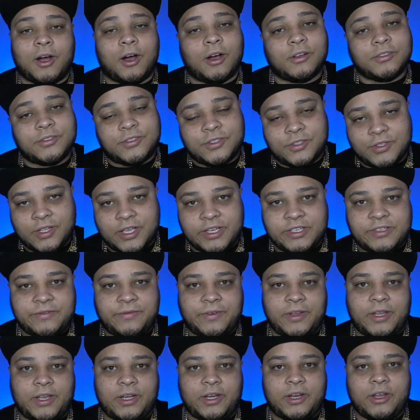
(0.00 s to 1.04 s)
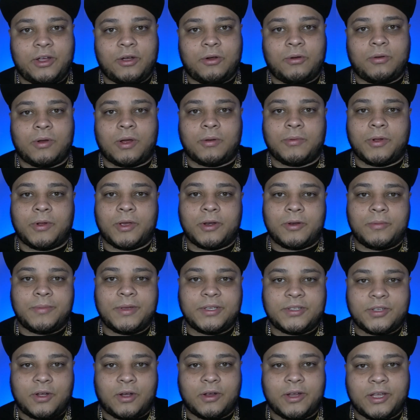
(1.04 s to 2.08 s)
On today's video, I'm gonna
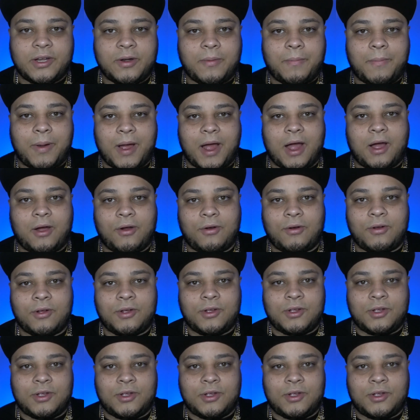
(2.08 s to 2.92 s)
be talking about